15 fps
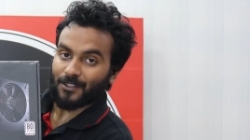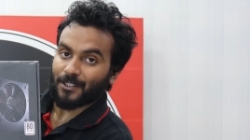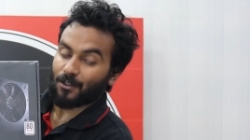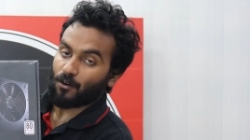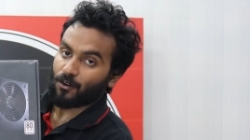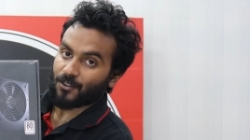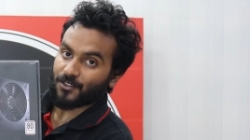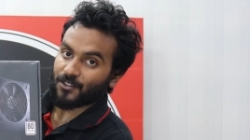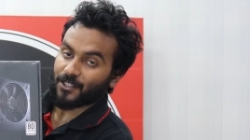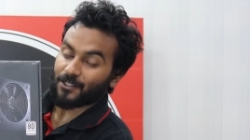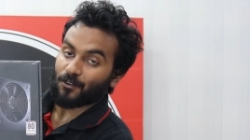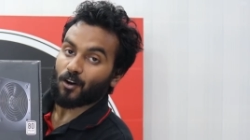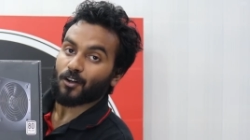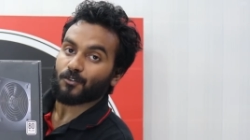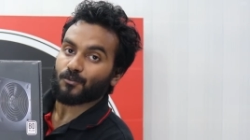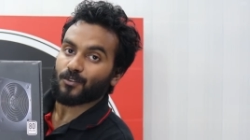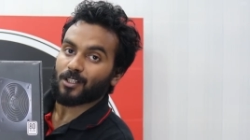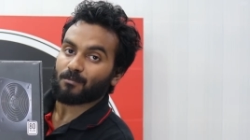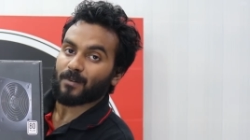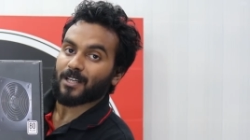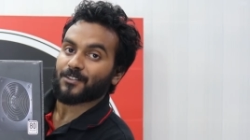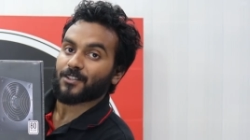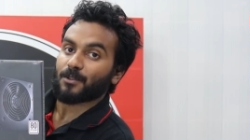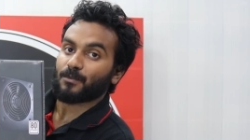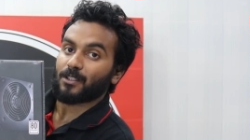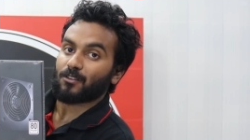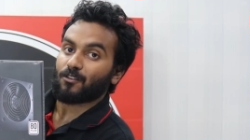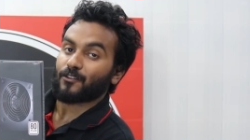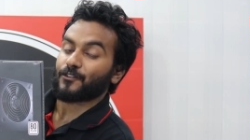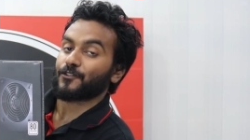the Corsair or Cooler Master
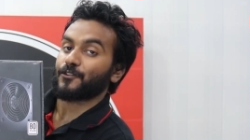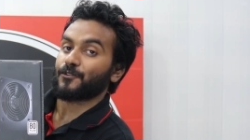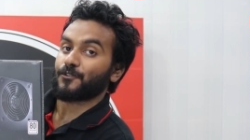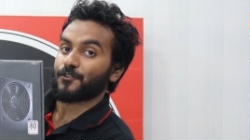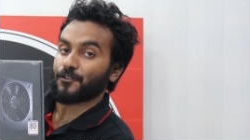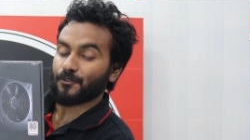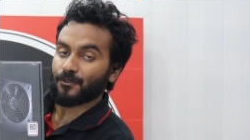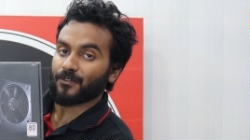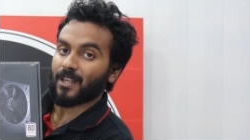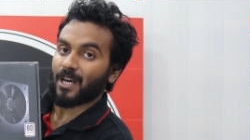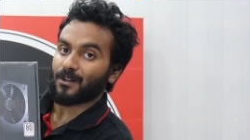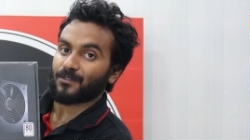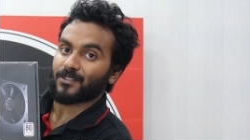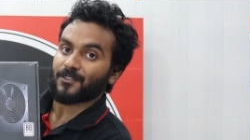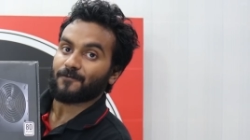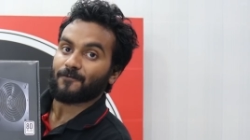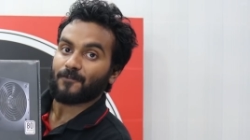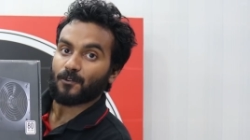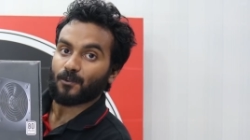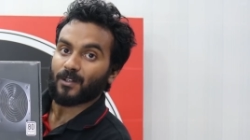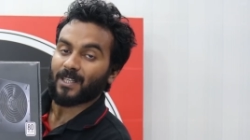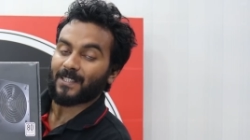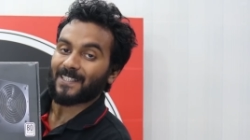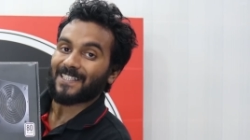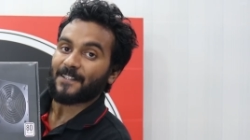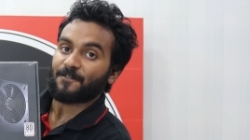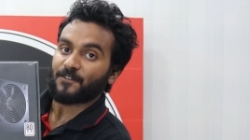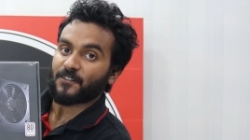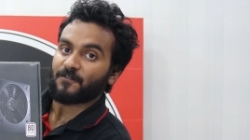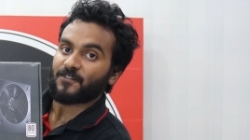will cost you two thousand four hundred
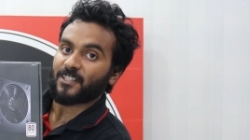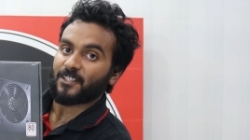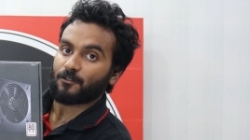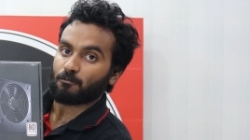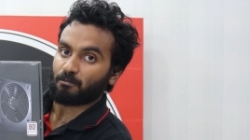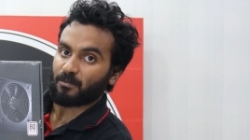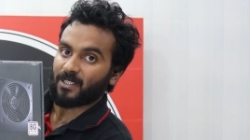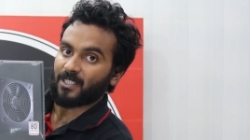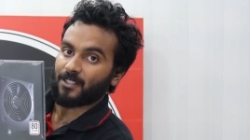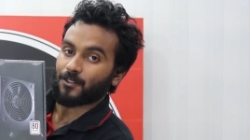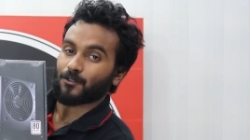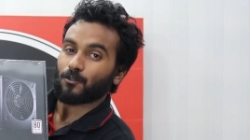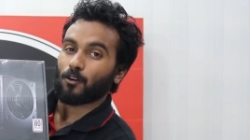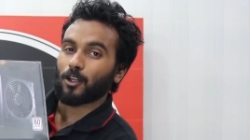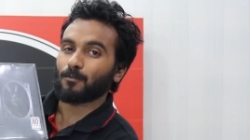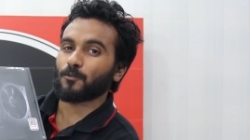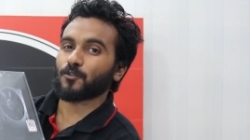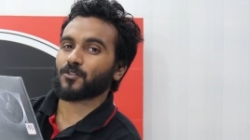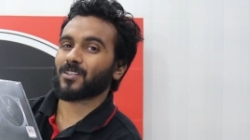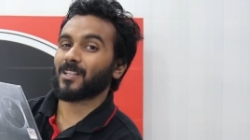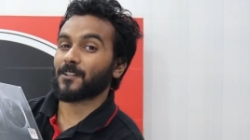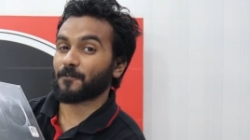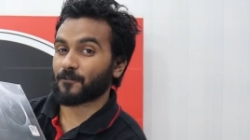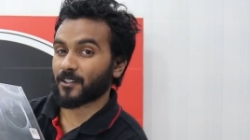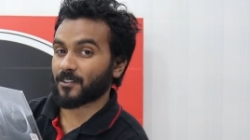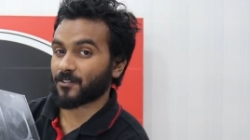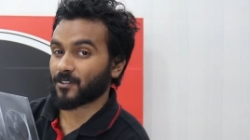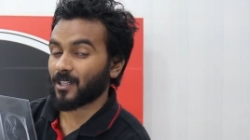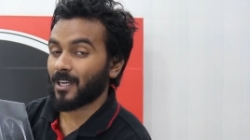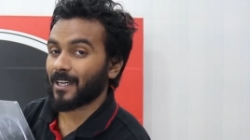fifty rupees. So almost a
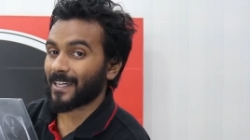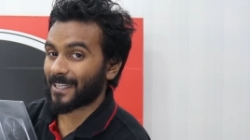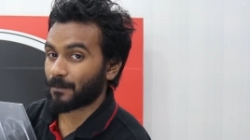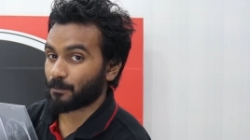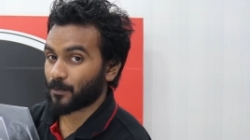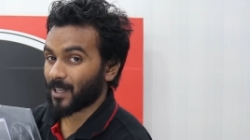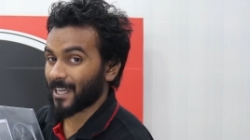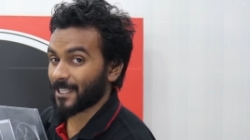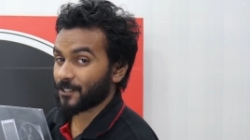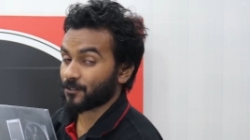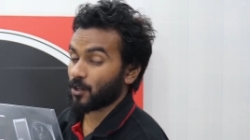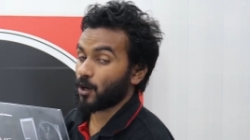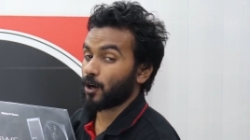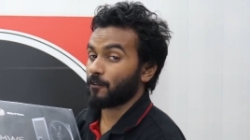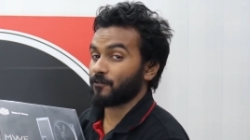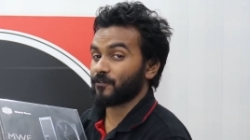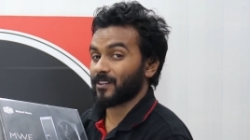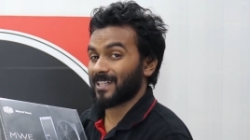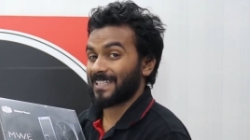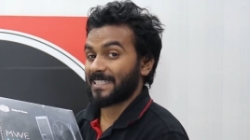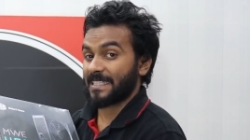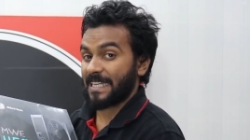difference in price of uh,